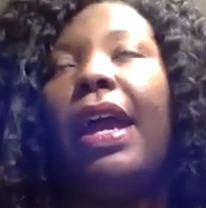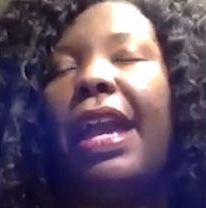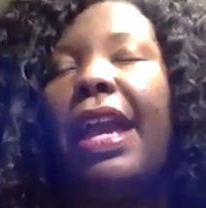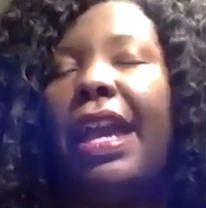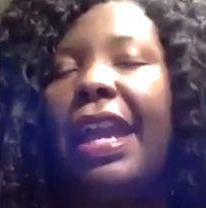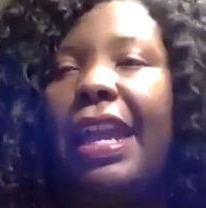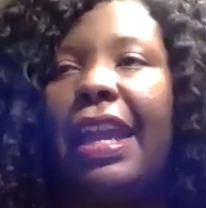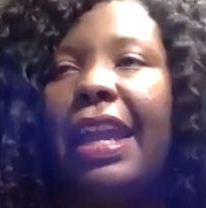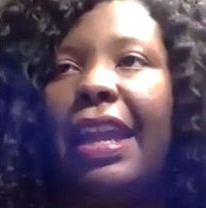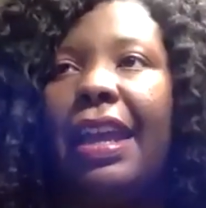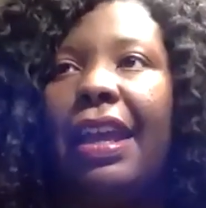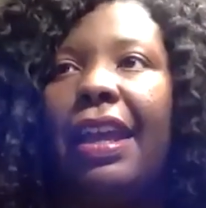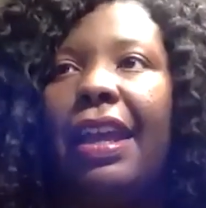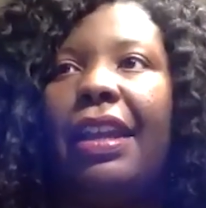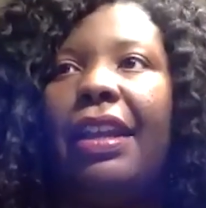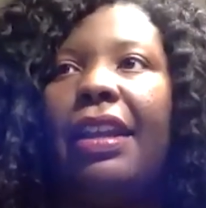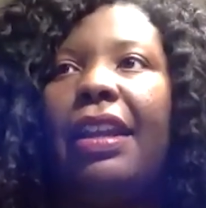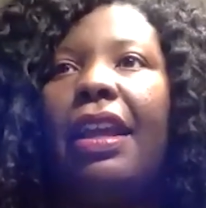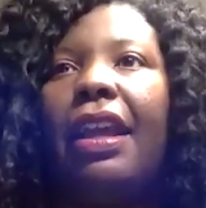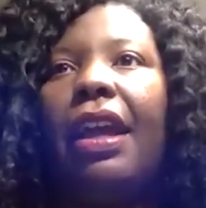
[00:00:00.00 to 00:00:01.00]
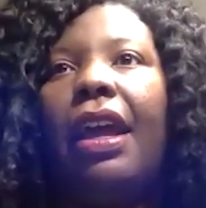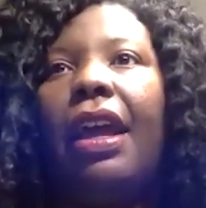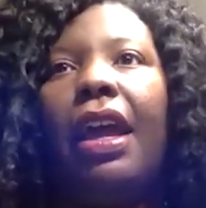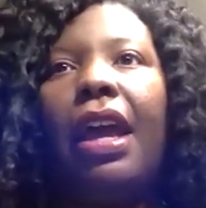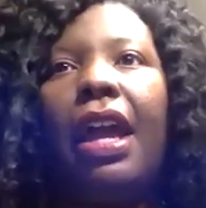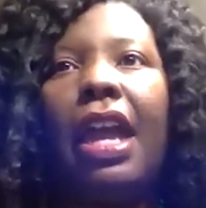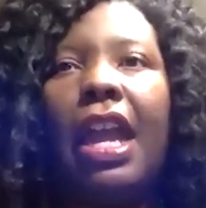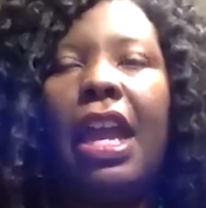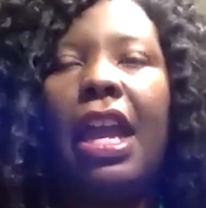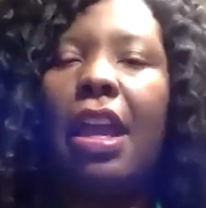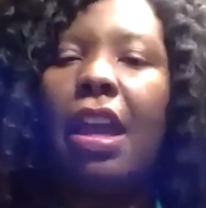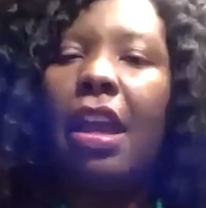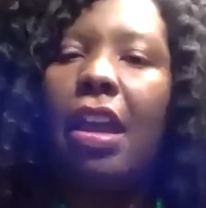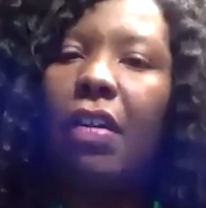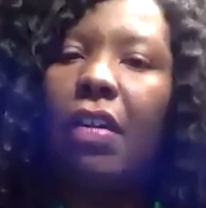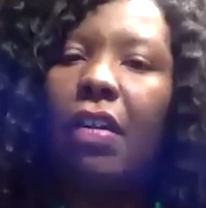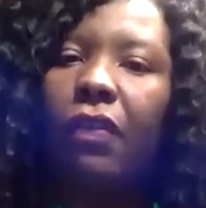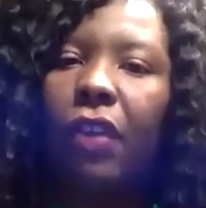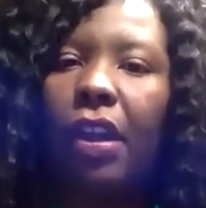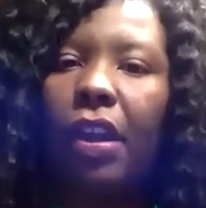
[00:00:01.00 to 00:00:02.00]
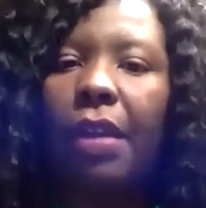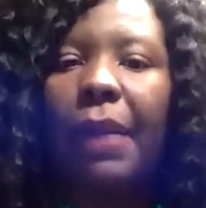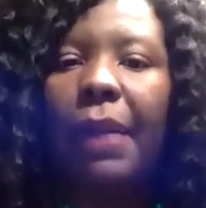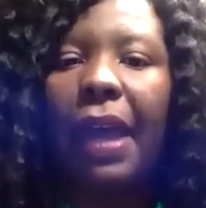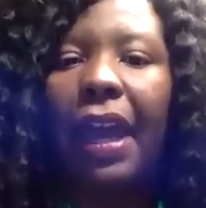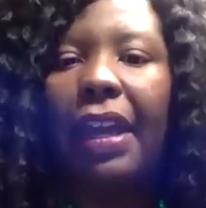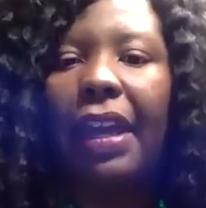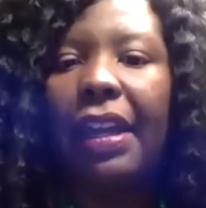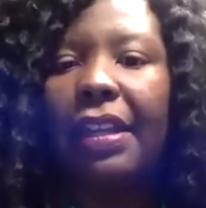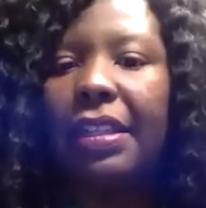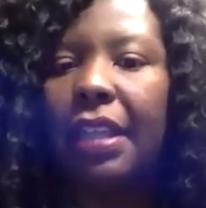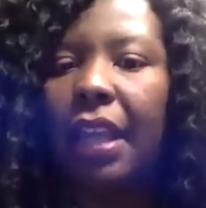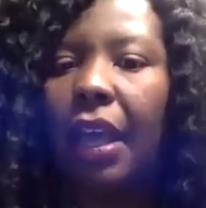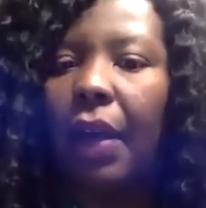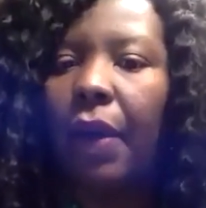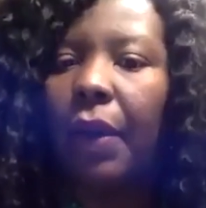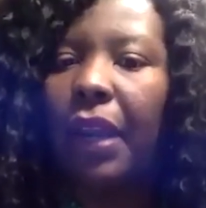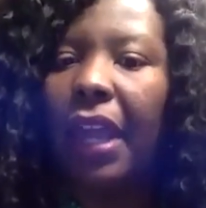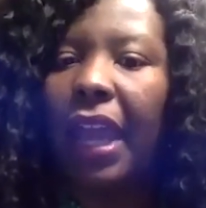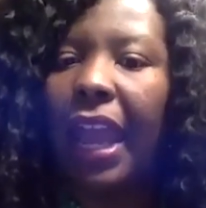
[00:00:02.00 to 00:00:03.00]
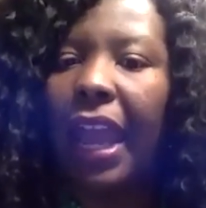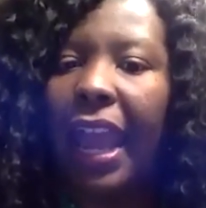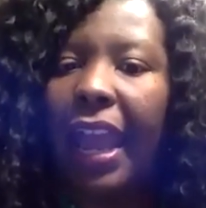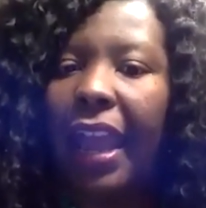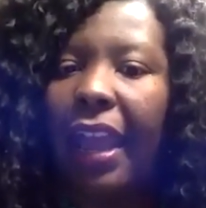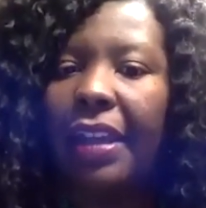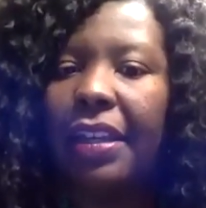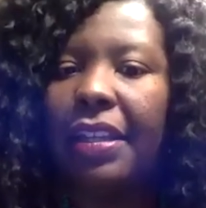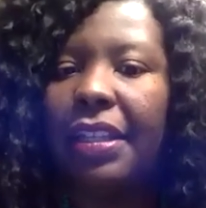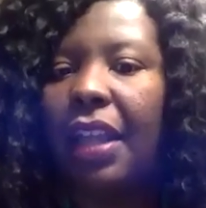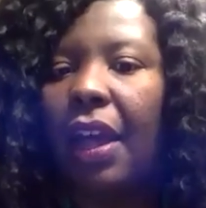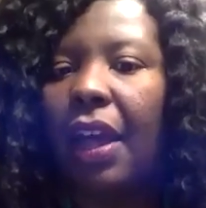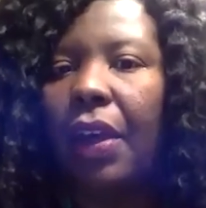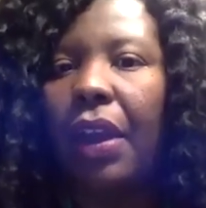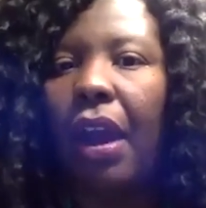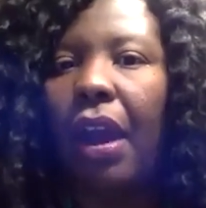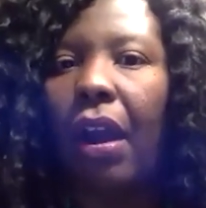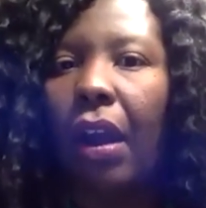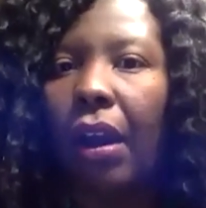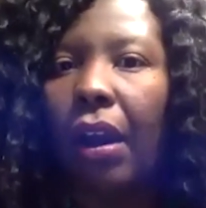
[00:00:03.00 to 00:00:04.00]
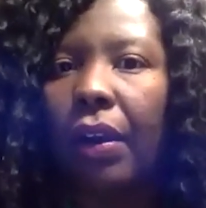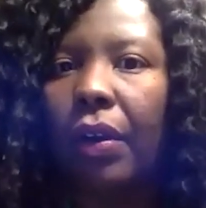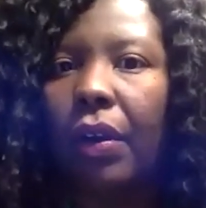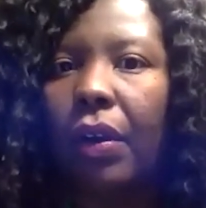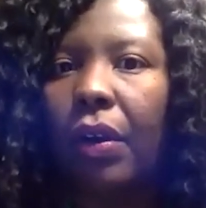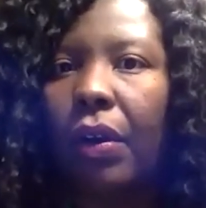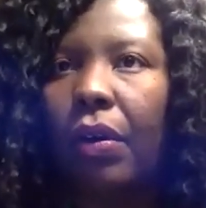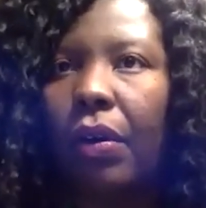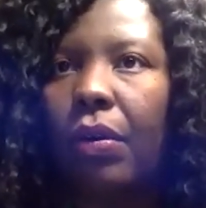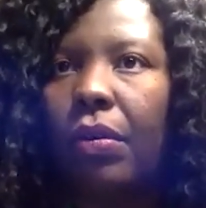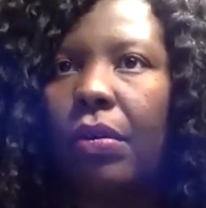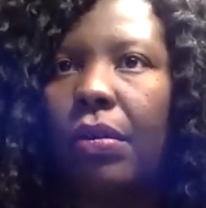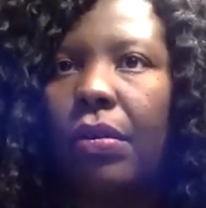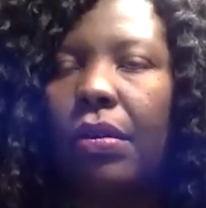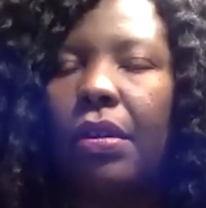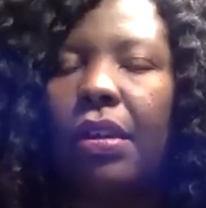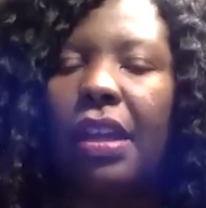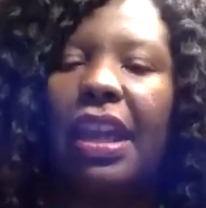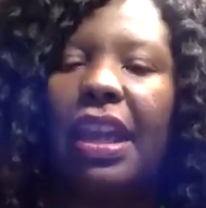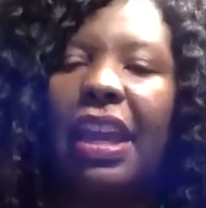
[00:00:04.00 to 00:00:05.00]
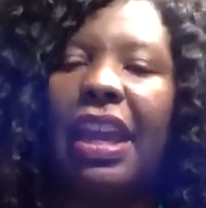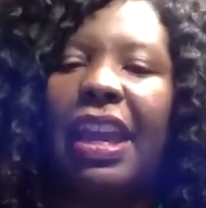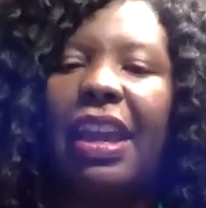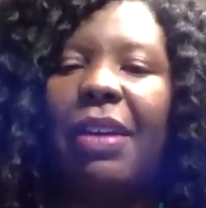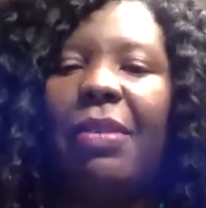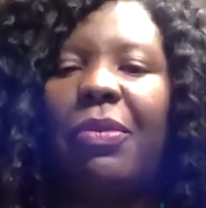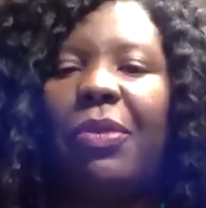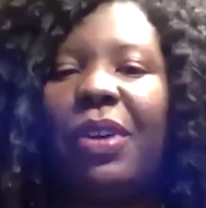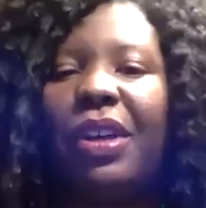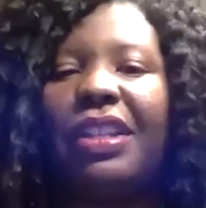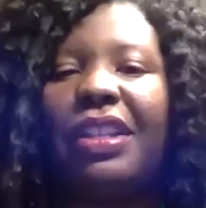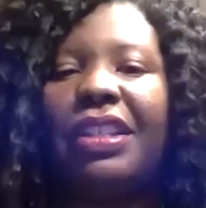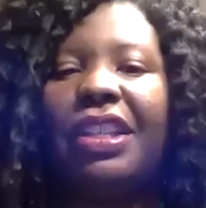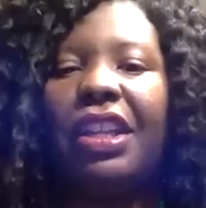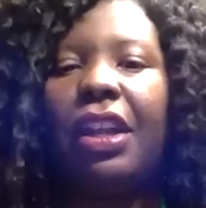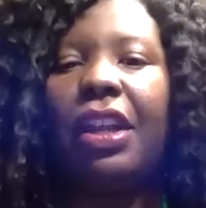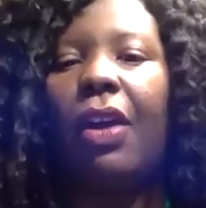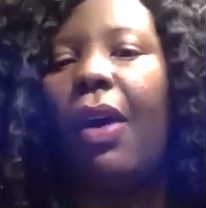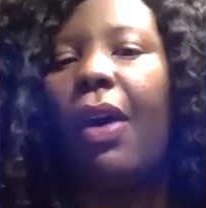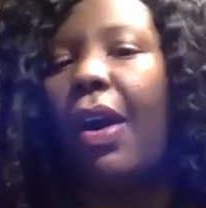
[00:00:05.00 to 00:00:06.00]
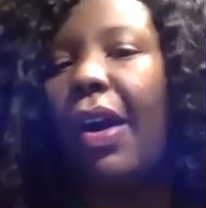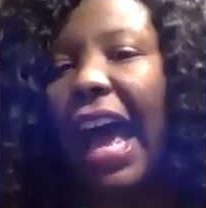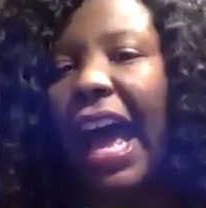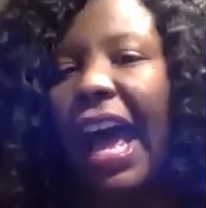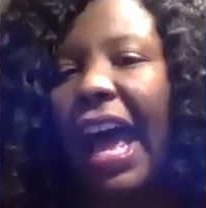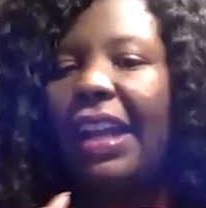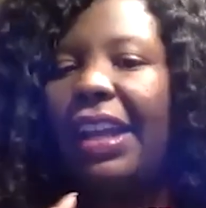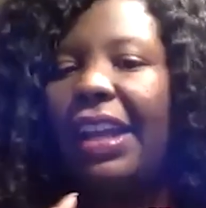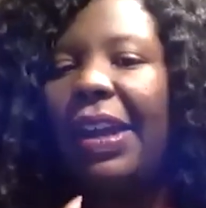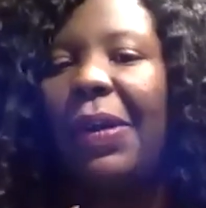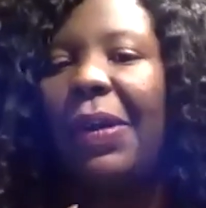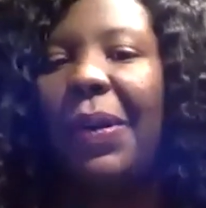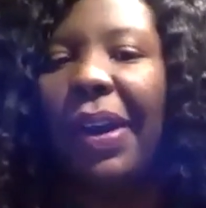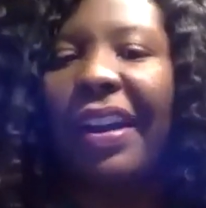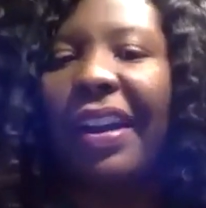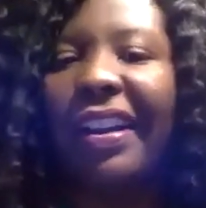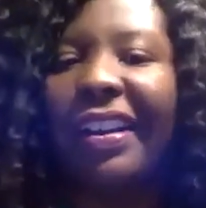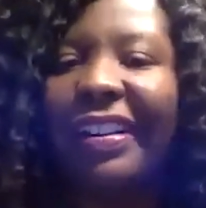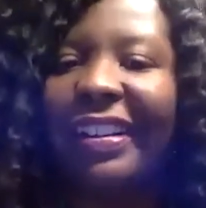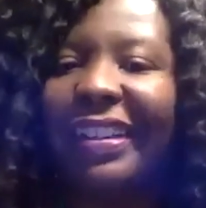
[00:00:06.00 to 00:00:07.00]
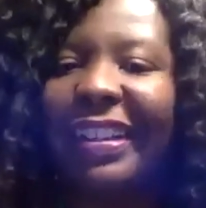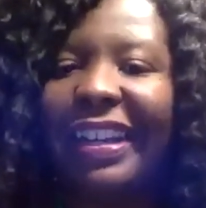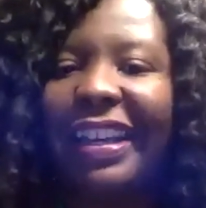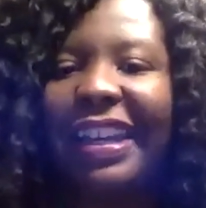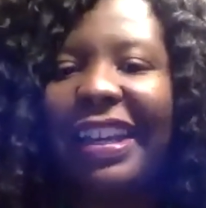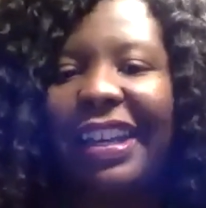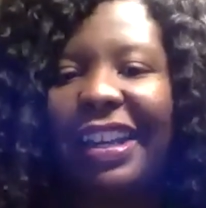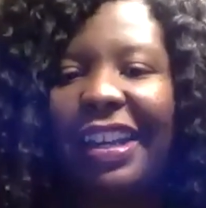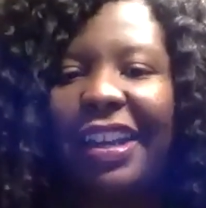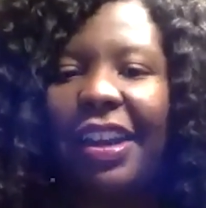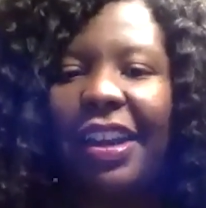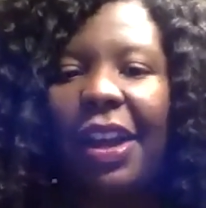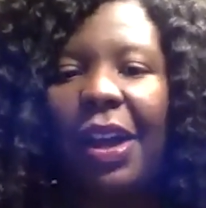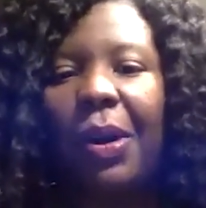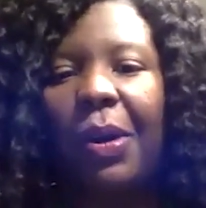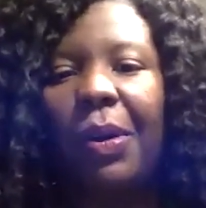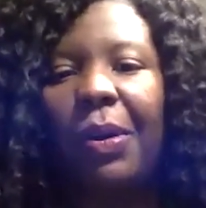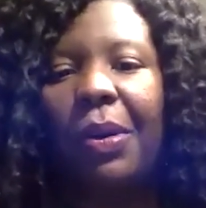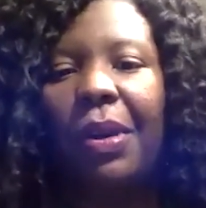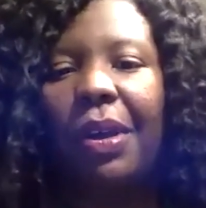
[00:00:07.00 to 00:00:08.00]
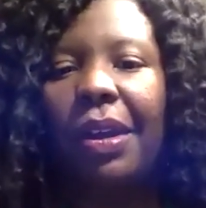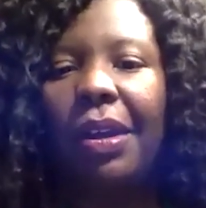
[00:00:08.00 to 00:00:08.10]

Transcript: and everybody saw the ad, saw the article and was you know I know her, you know